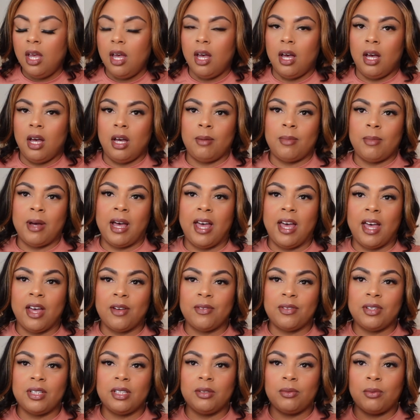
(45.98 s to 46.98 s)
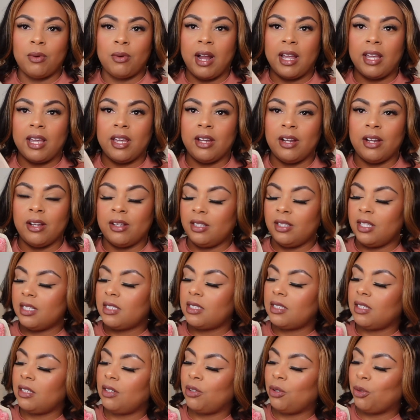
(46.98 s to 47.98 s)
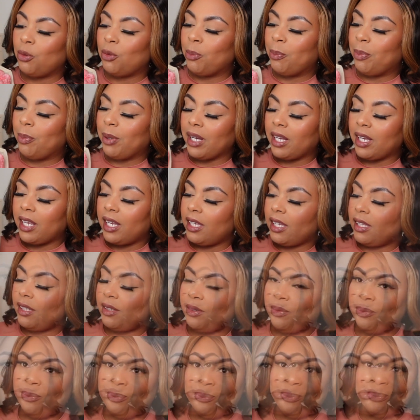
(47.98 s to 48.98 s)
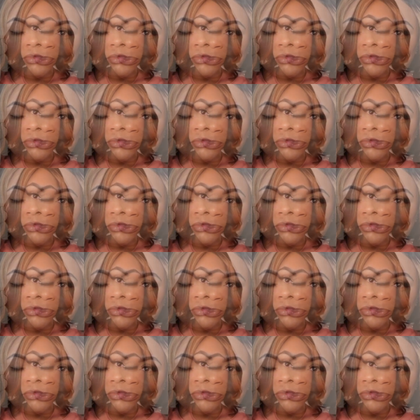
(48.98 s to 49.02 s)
Um, I have it right here in this little bucket.